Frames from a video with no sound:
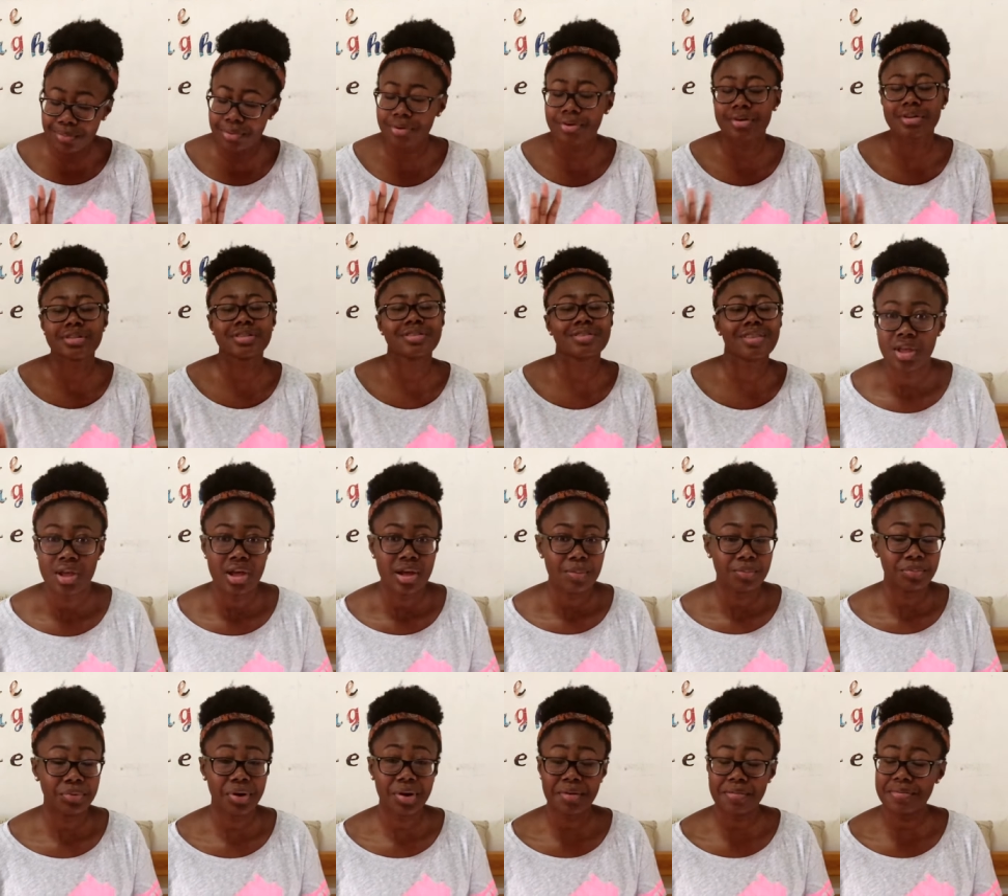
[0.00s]
books.
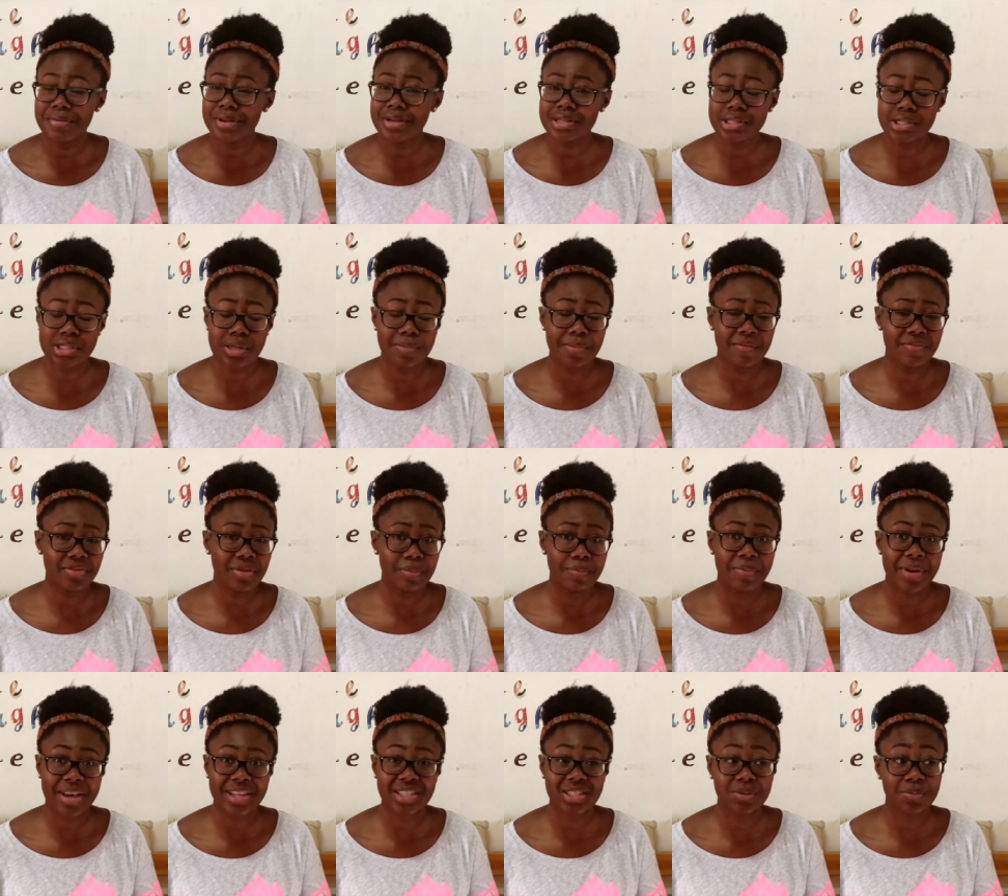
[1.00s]
Probably some of the
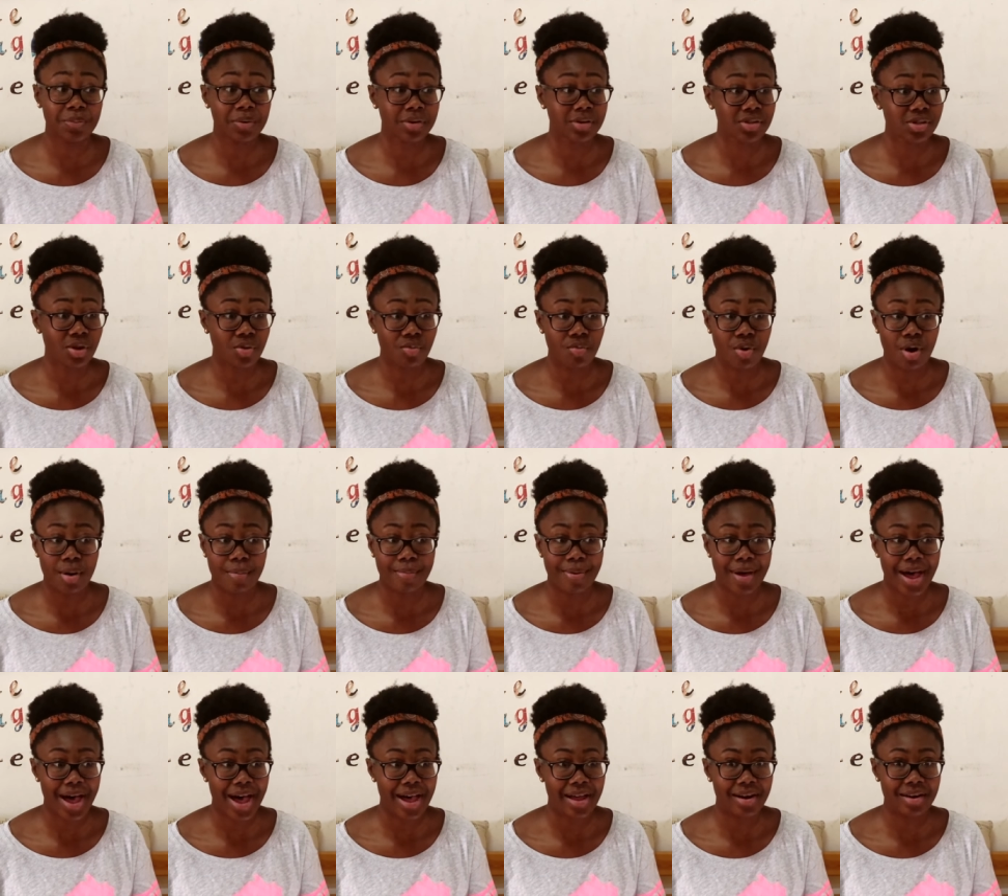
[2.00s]
best books on
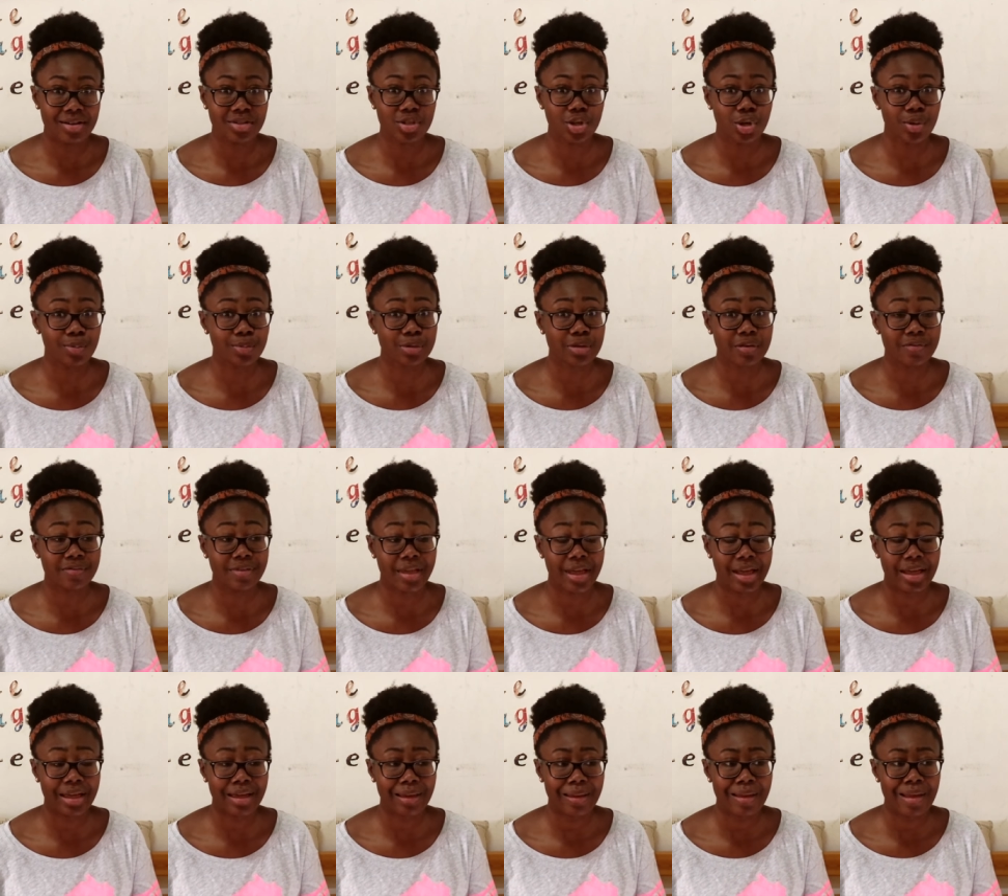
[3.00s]
Wattpad in terms of
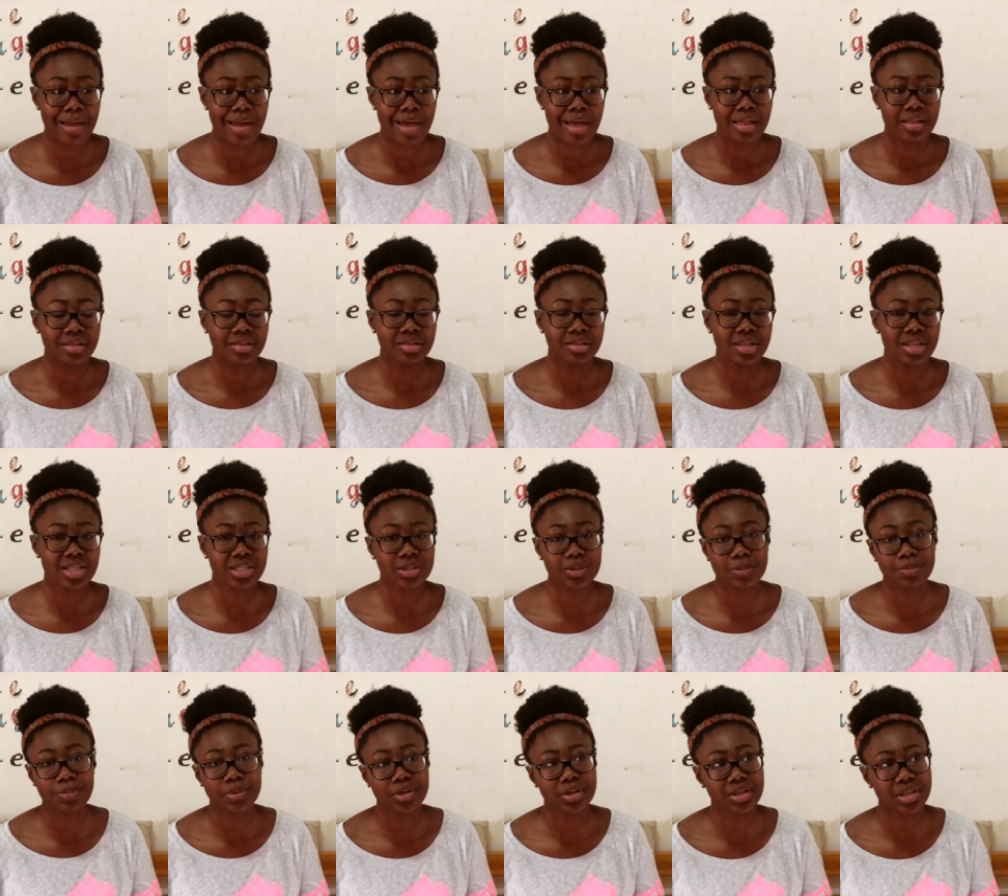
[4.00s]
like
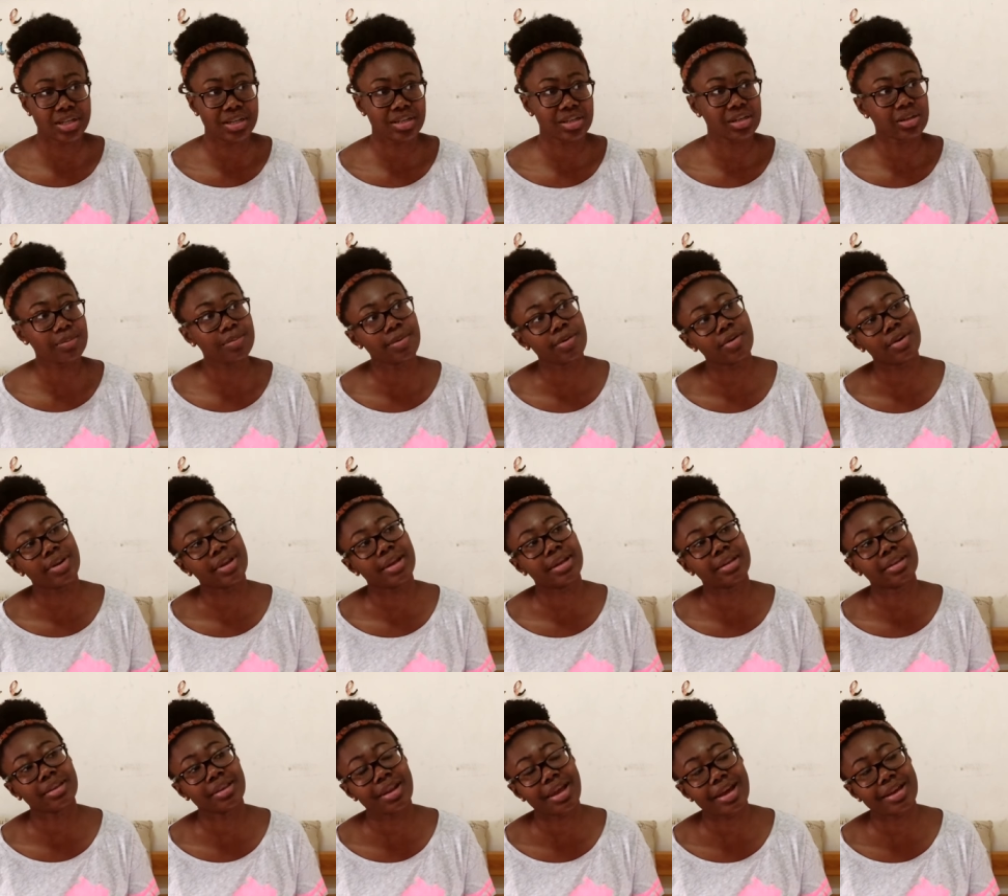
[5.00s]
least predictable
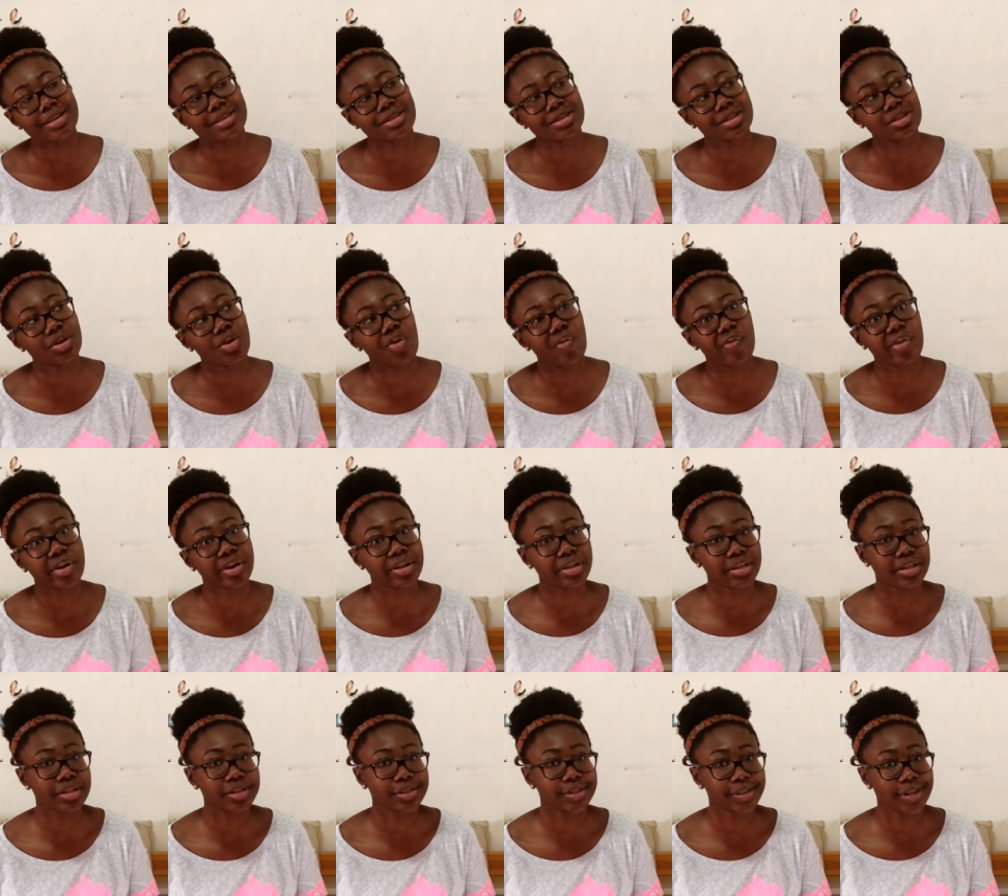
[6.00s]
and less over
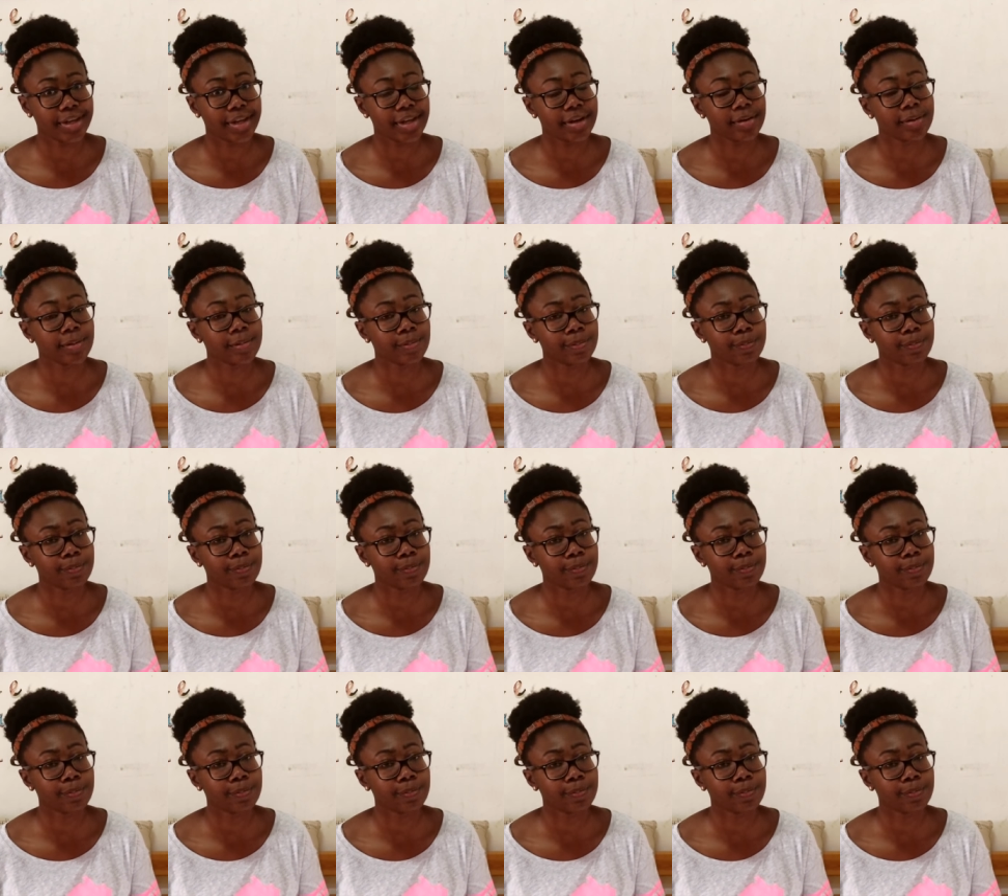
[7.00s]
cliched.